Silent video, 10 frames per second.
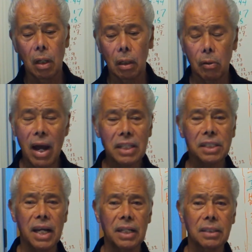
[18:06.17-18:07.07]
Christ
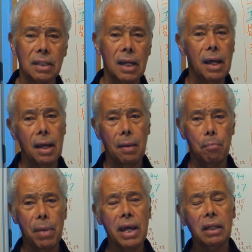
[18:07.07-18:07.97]
says,
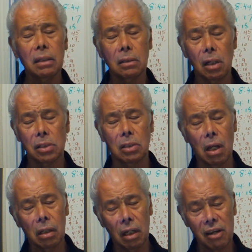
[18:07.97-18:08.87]
man does
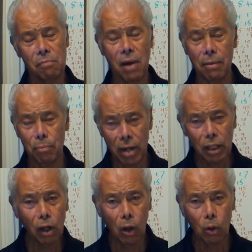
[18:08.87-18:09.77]
not live by bread
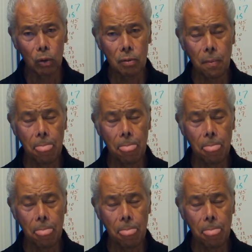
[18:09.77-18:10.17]
alone,